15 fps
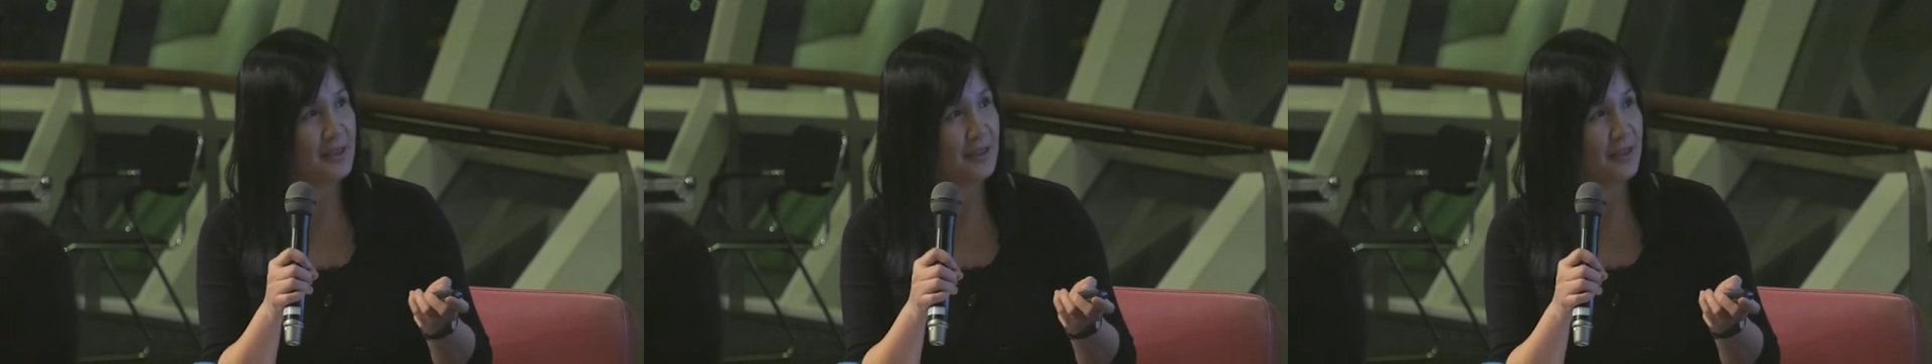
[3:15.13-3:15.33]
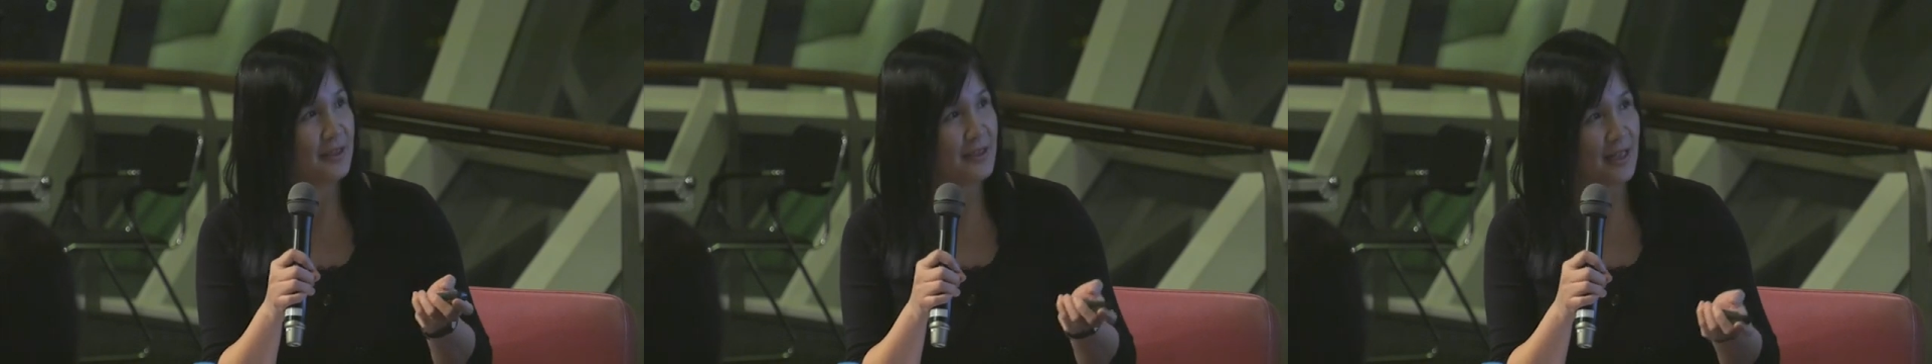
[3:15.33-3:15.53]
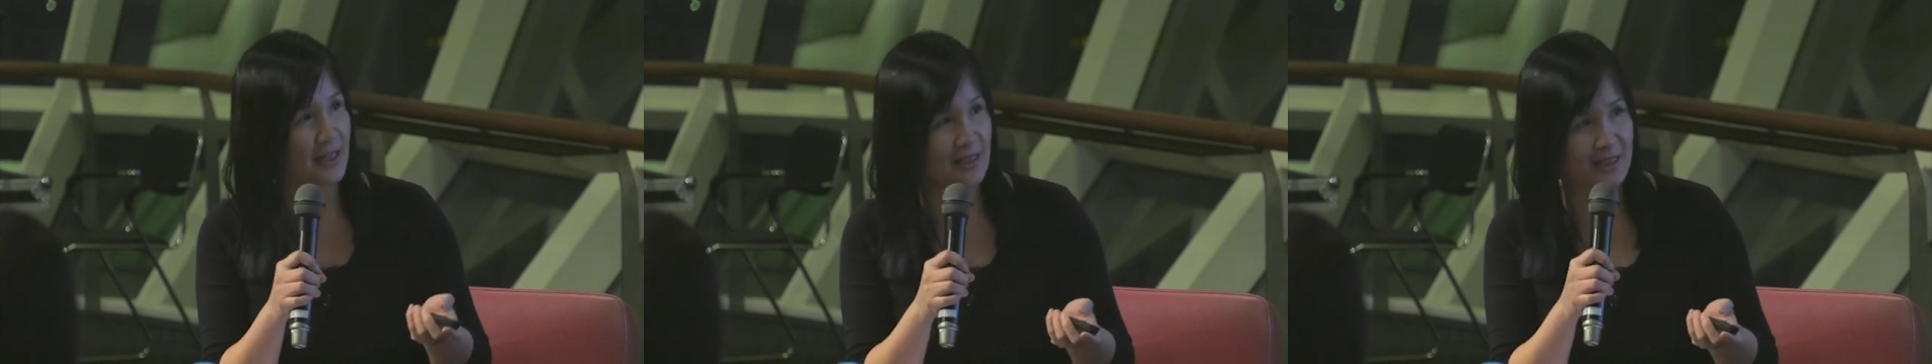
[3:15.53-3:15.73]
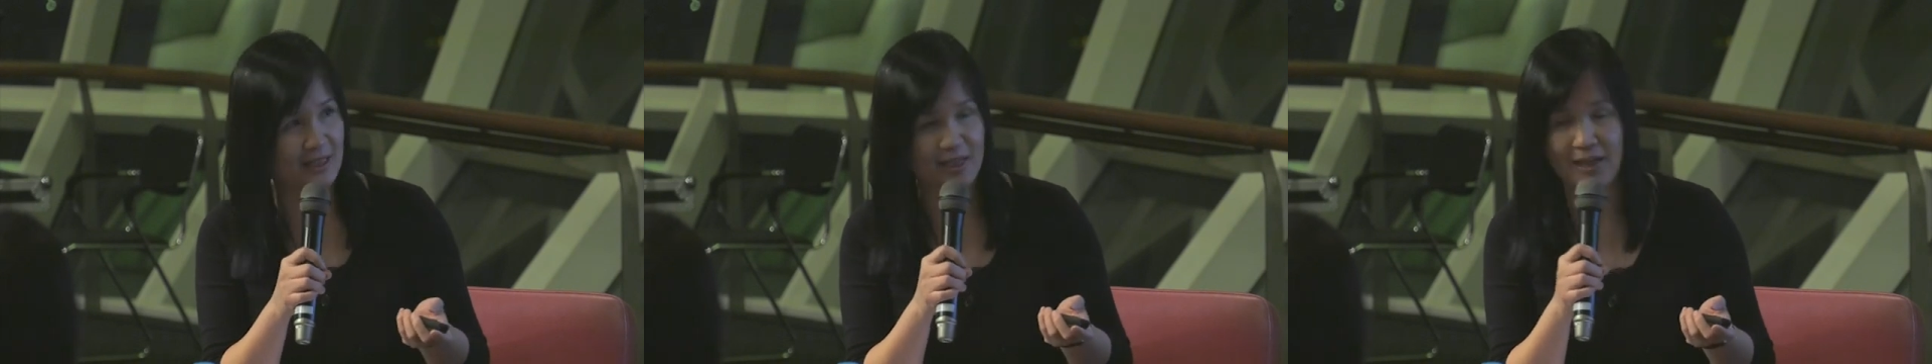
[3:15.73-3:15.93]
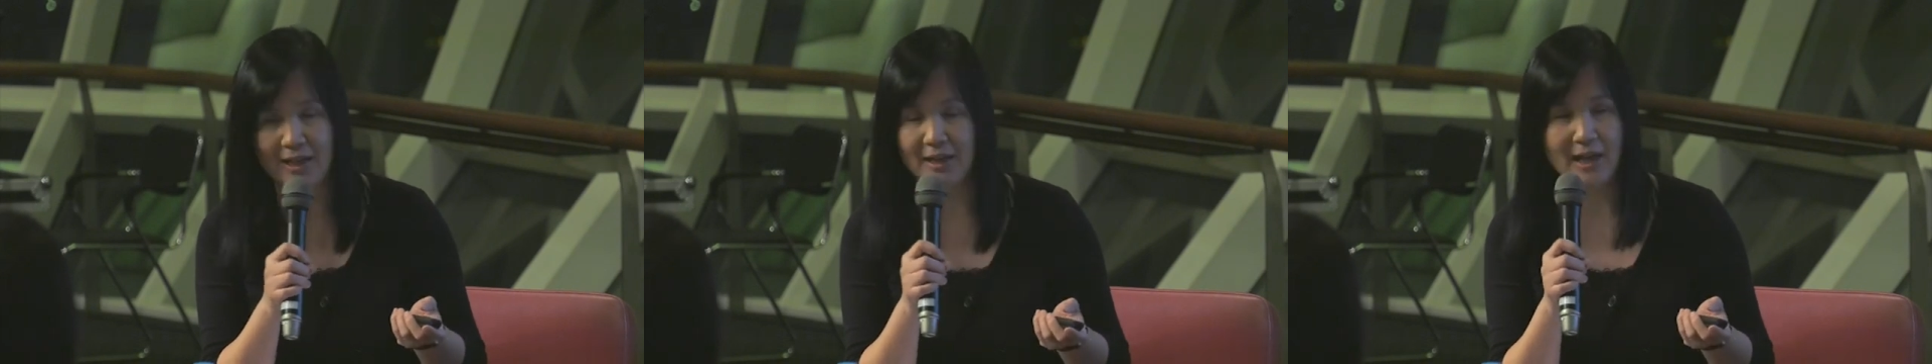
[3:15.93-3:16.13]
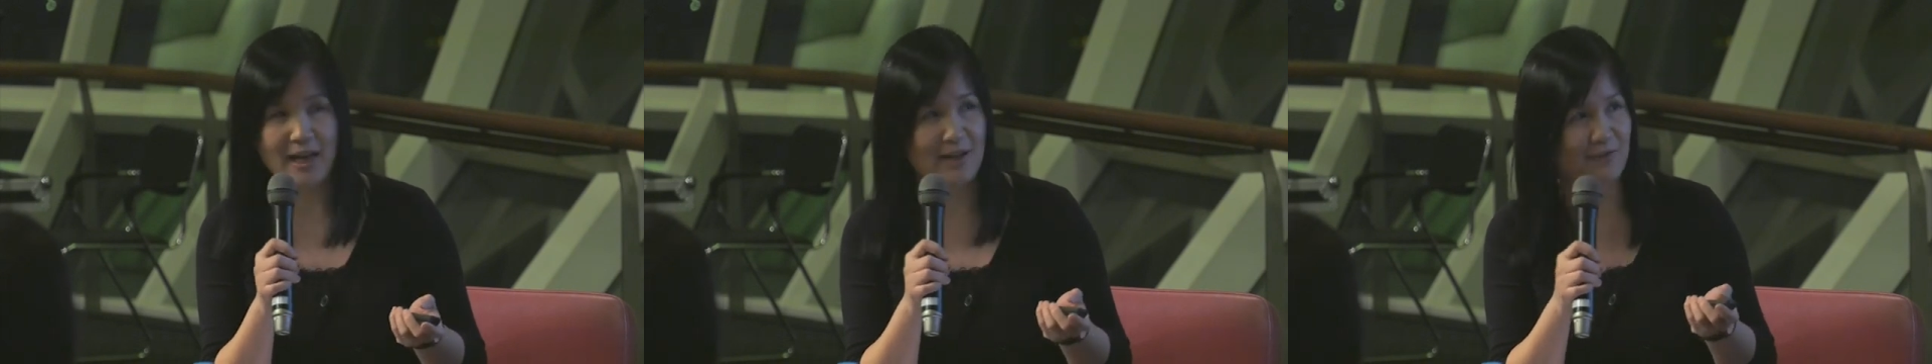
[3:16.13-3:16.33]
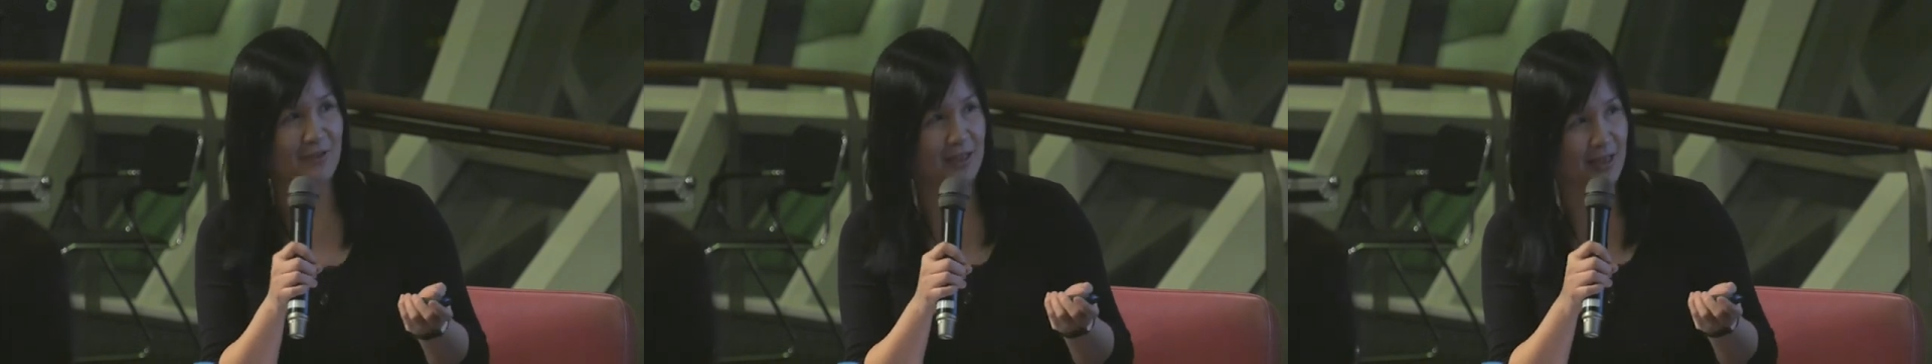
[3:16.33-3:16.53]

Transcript: the data I've